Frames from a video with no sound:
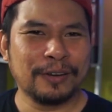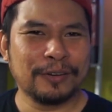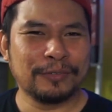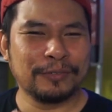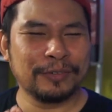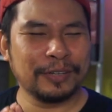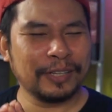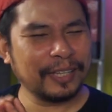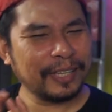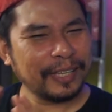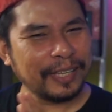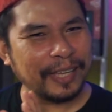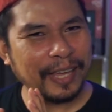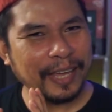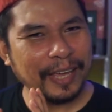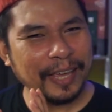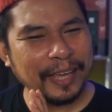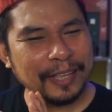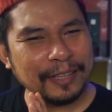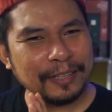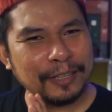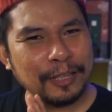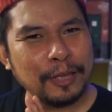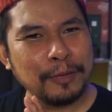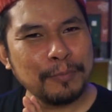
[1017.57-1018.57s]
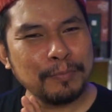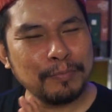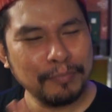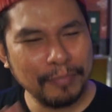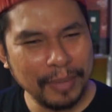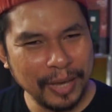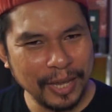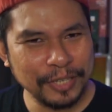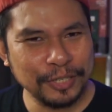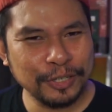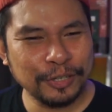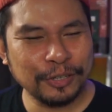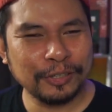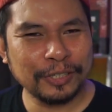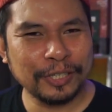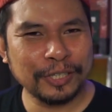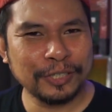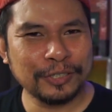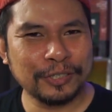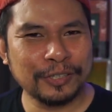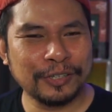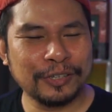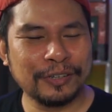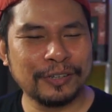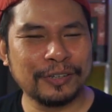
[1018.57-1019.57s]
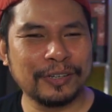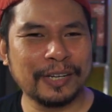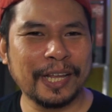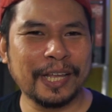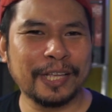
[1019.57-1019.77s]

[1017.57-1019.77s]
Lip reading: really can't magically turn